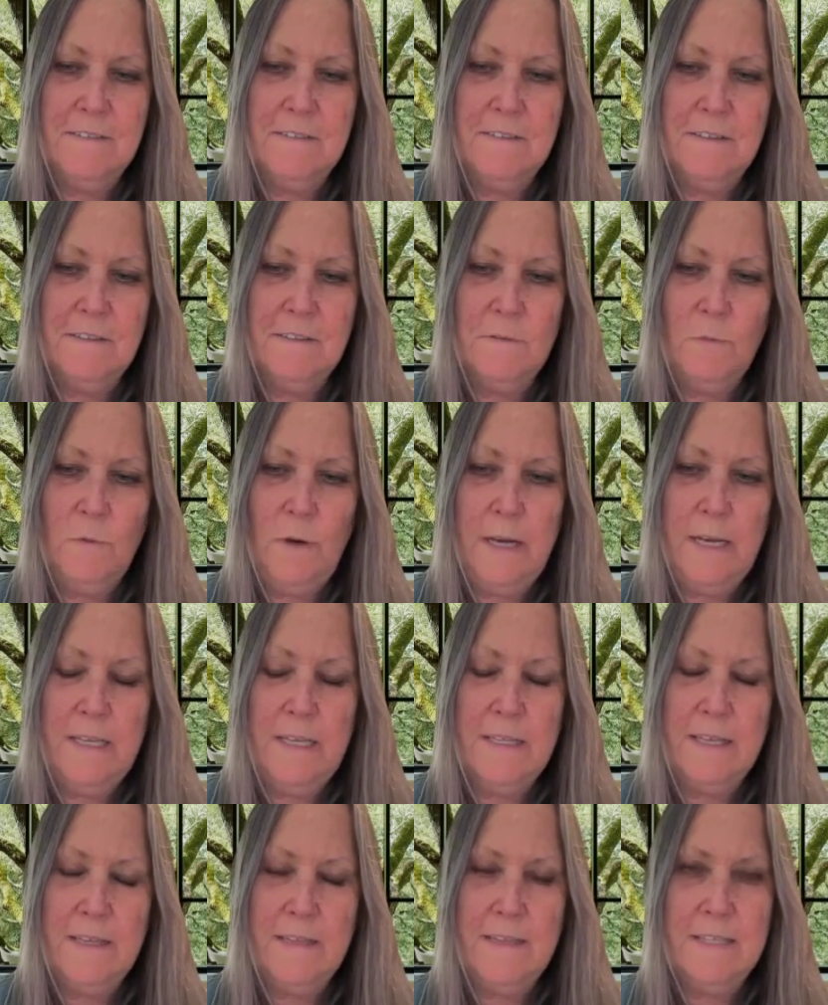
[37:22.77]
way
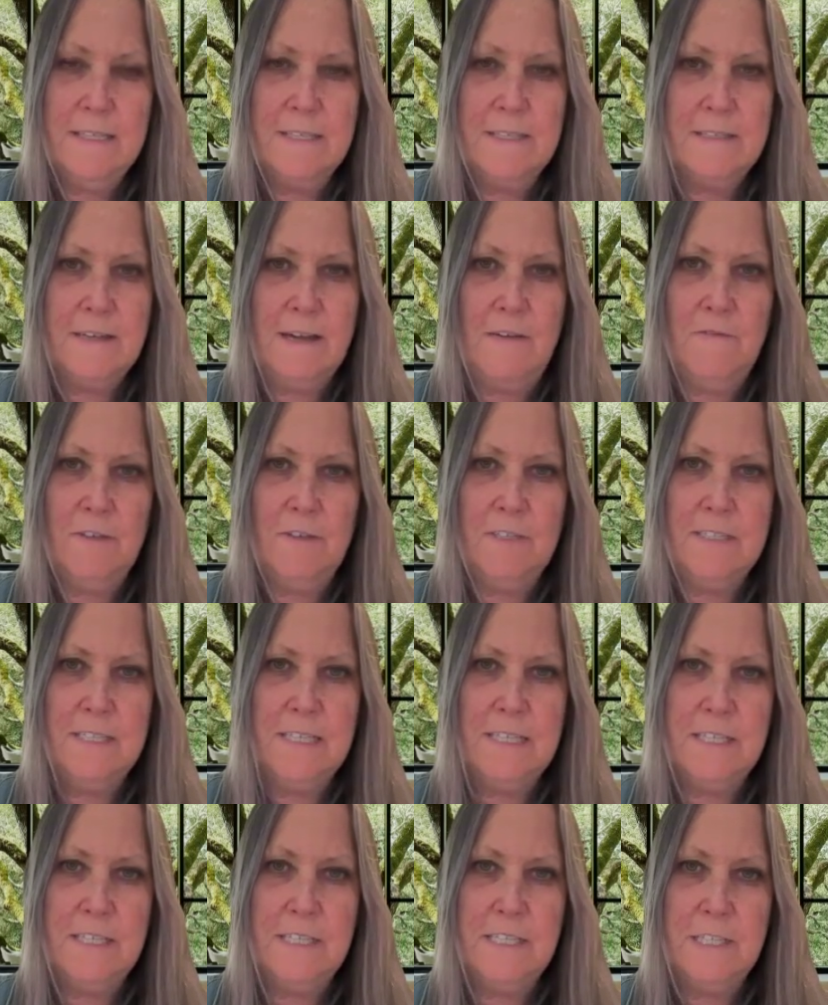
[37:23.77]
that this
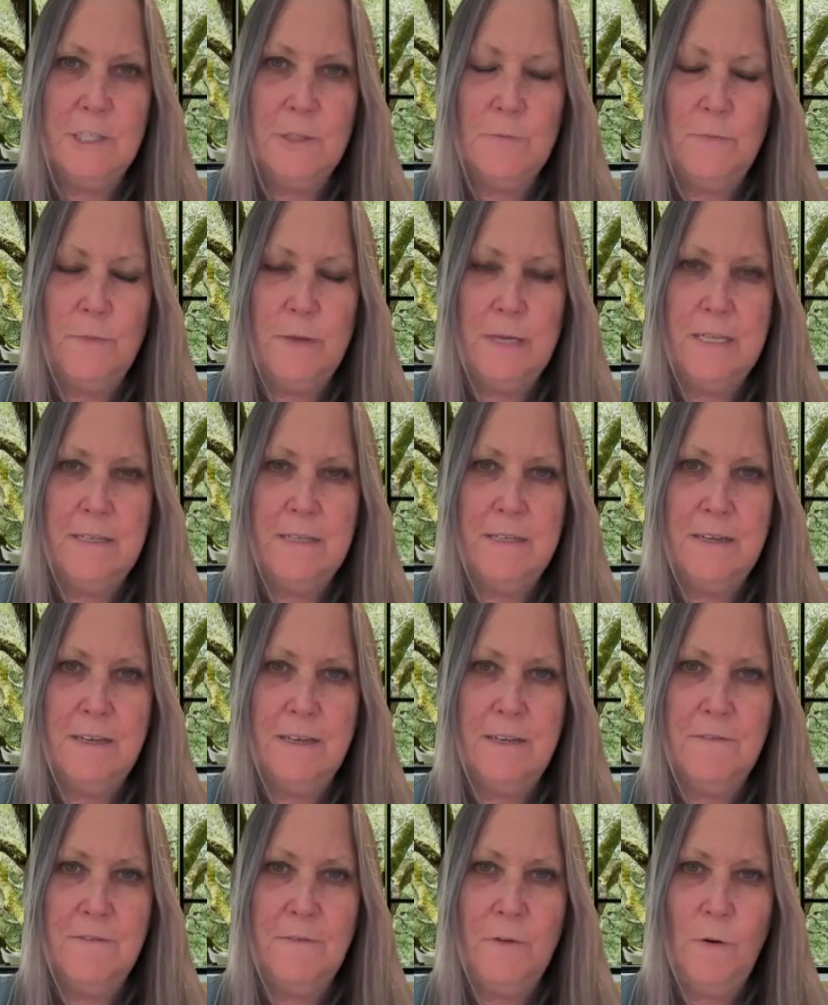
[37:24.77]
conversation's been
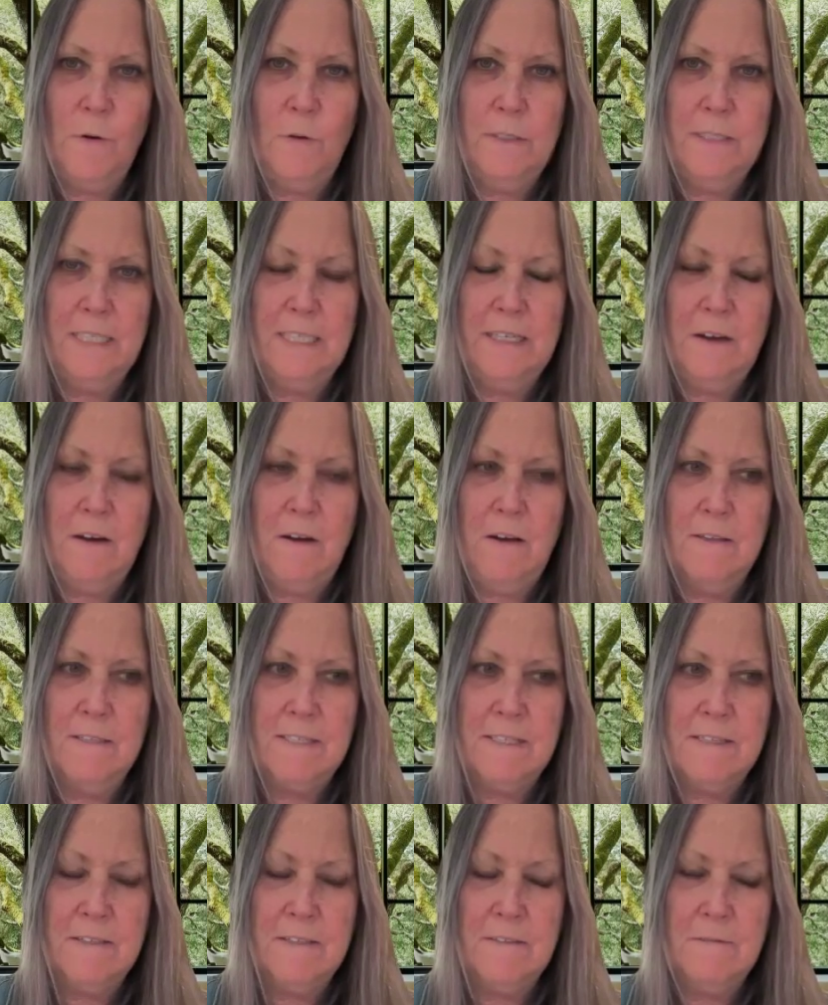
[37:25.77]
unfolding
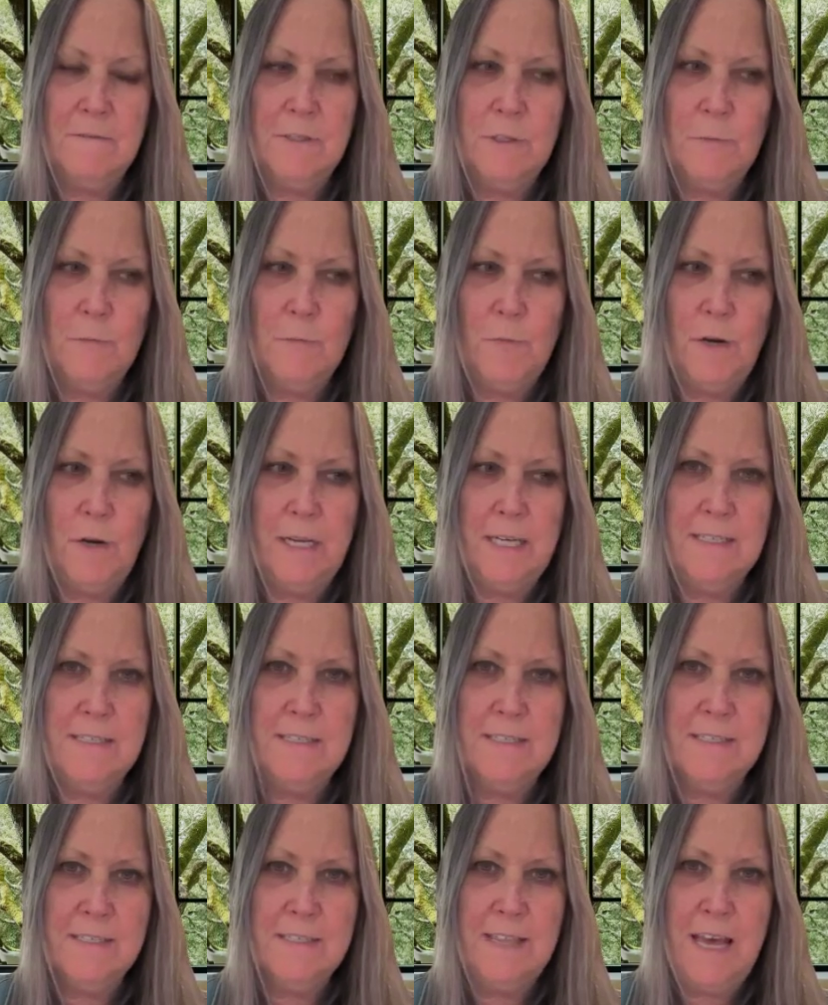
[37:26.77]
also to bring
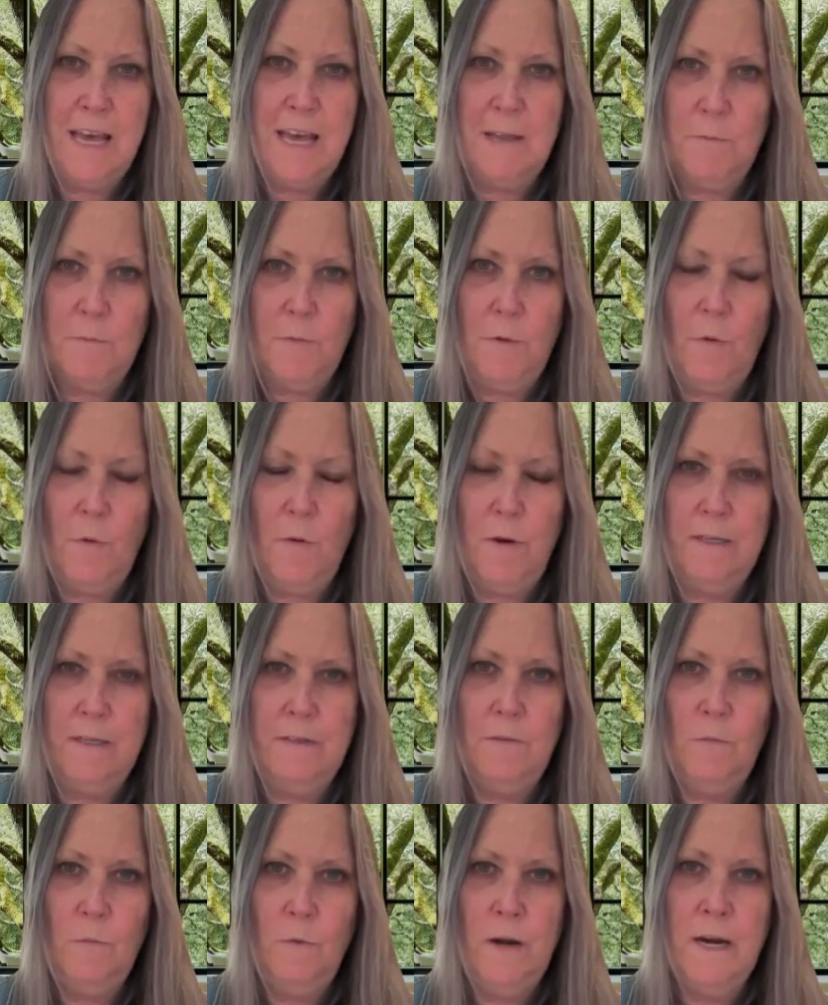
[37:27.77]
us to that
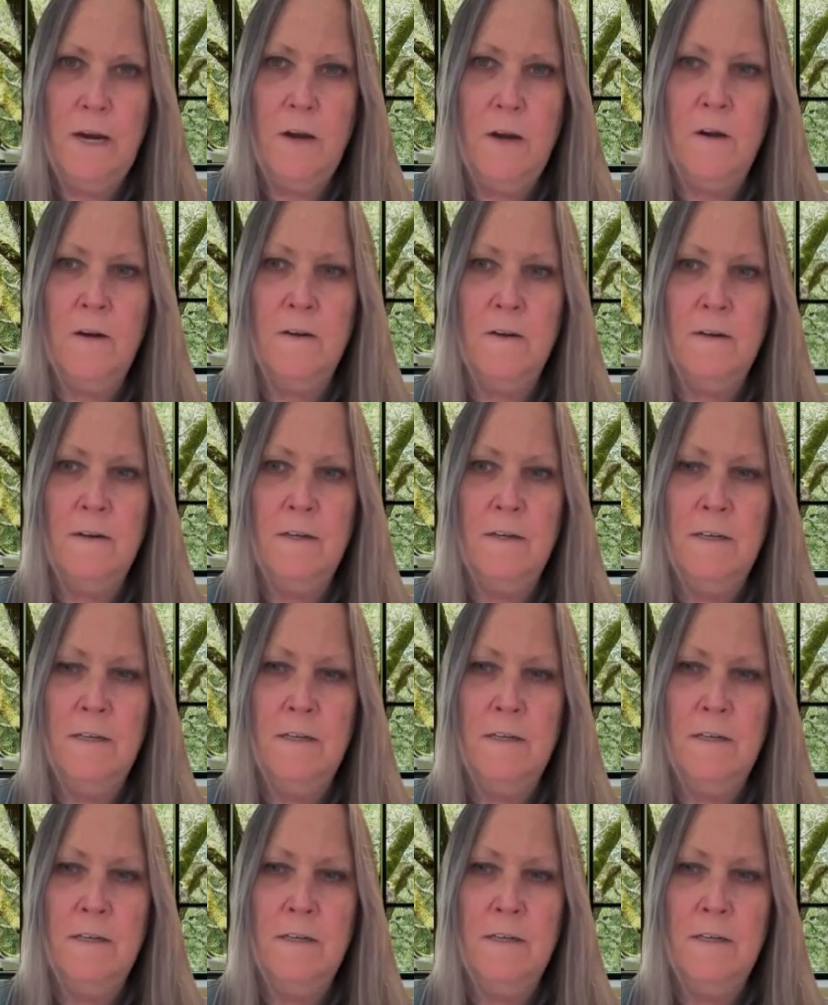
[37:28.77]
point where,